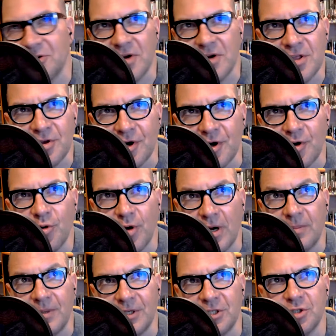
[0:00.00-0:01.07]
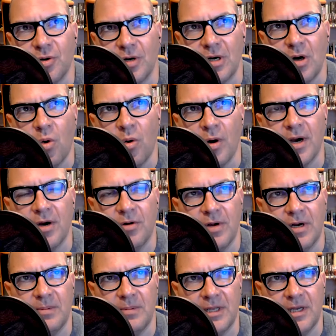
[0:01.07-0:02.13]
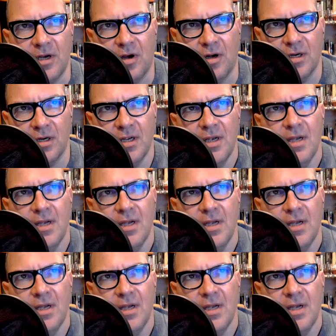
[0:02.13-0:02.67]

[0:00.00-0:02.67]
are either incredibly short or incredibly long